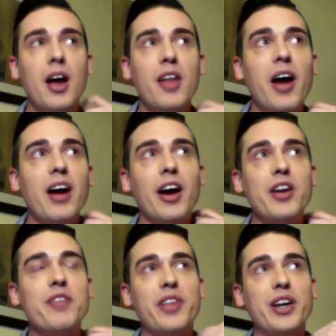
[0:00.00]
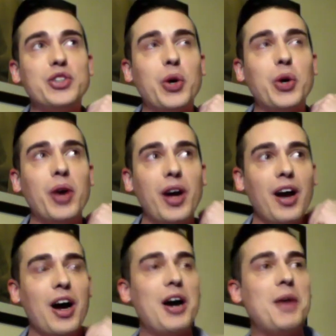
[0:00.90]
that kind of thing. So
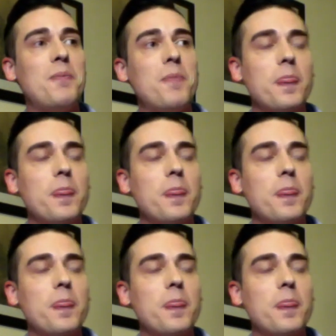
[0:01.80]
I